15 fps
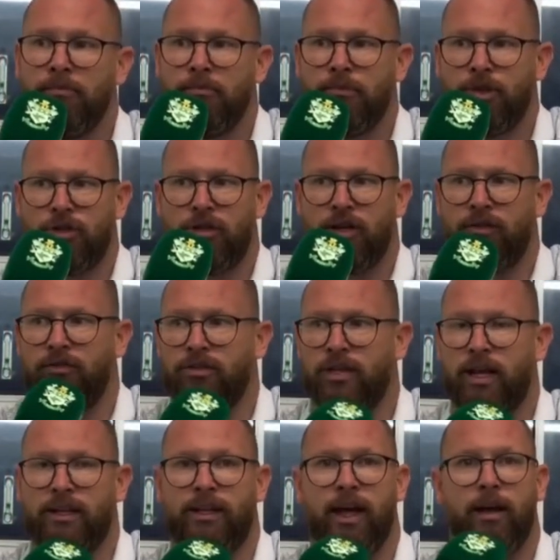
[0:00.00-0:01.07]
just to give us
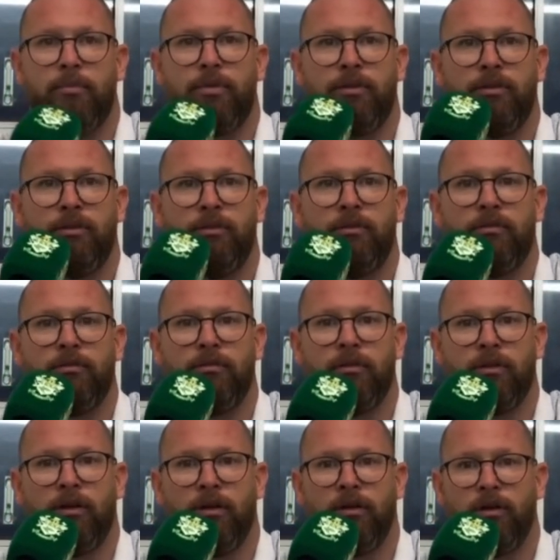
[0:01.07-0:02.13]
that depth and
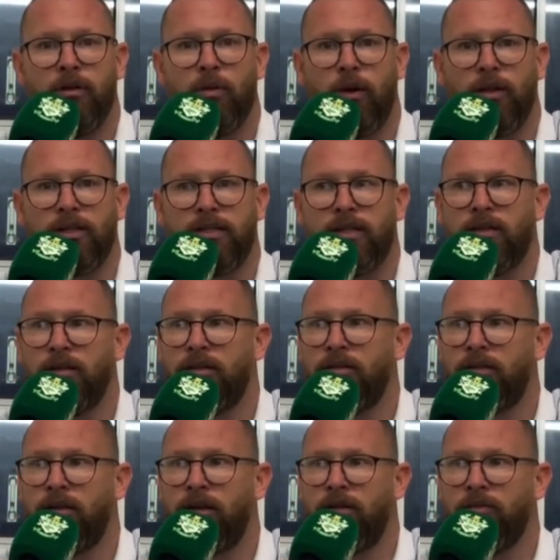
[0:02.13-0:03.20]
quality that,
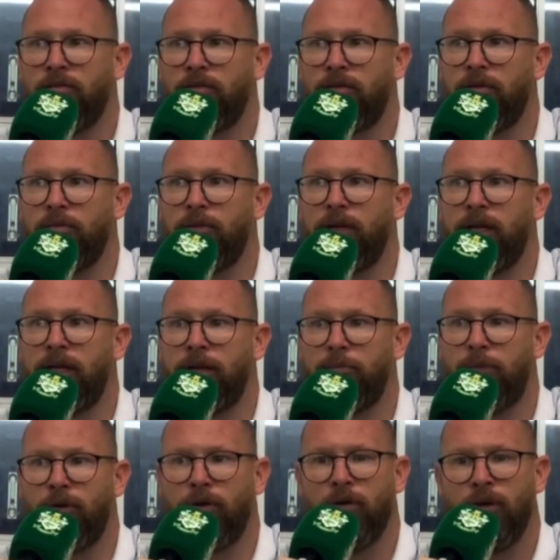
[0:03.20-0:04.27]
you know, that we need.
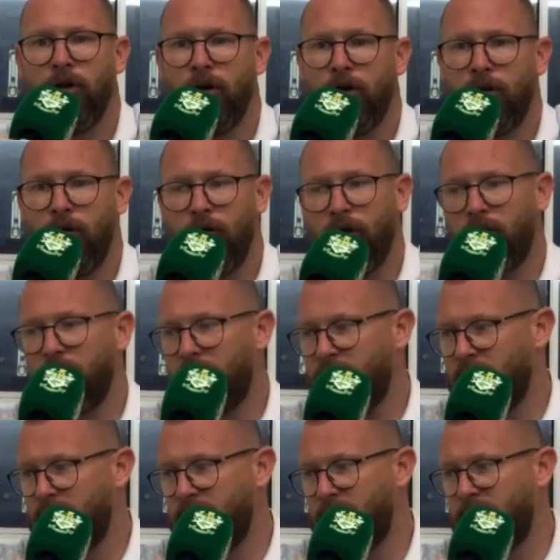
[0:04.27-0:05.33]
But look,
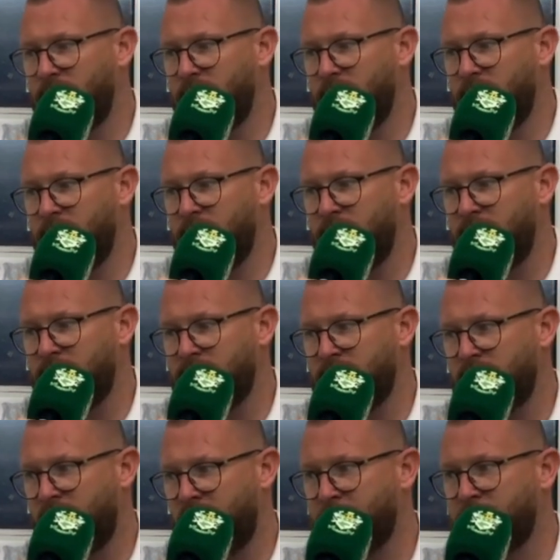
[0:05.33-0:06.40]
it's
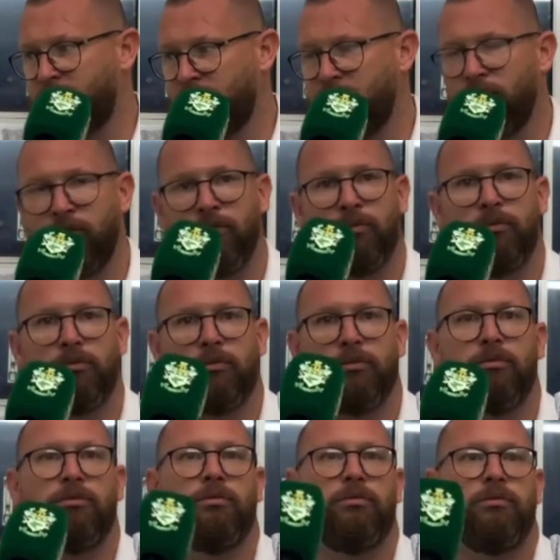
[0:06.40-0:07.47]
an absolute
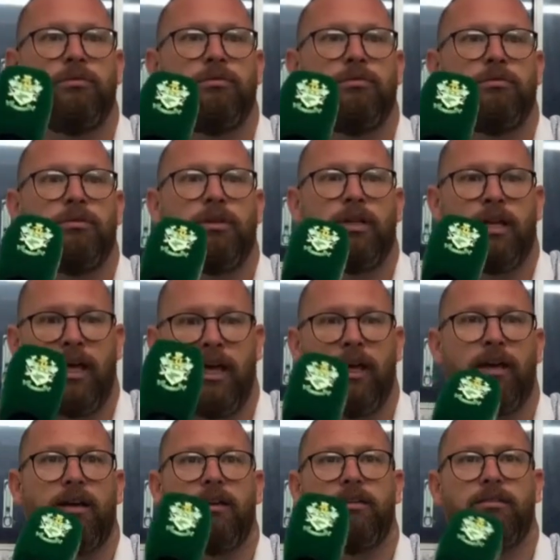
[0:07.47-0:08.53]

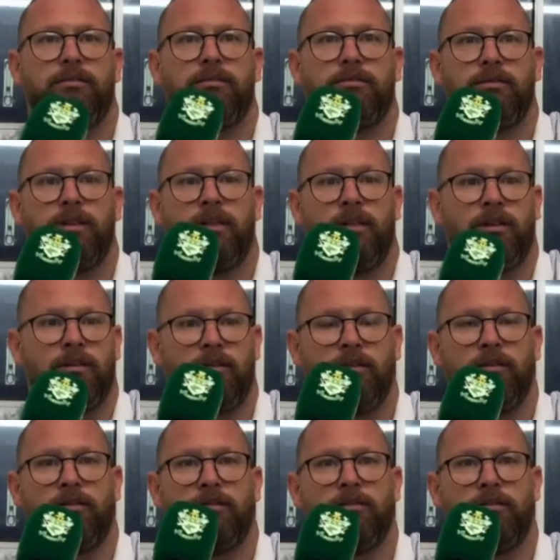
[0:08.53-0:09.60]
kick in the
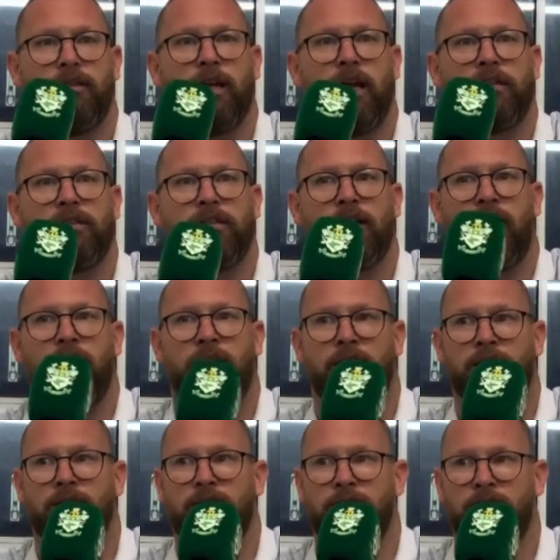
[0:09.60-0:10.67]
nads tonight,
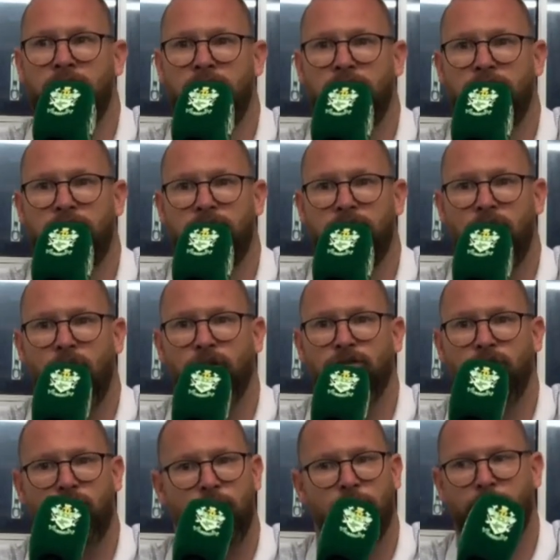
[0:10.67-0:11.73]
and not
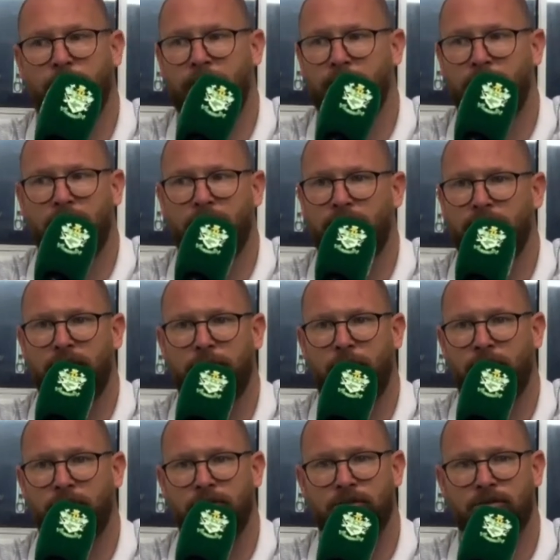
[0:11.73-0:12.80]
to come away with the 3
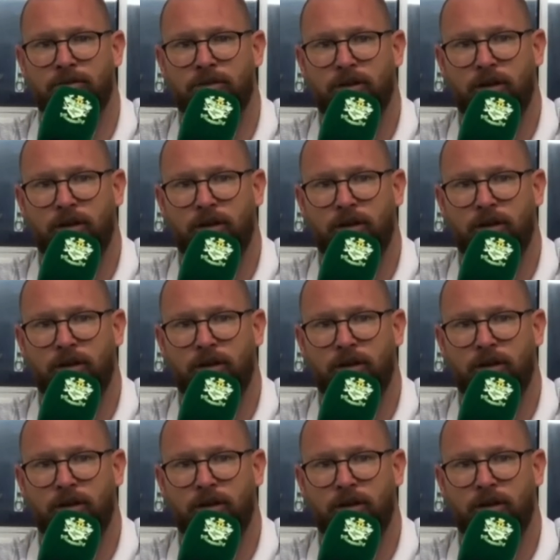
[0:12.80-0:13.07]
points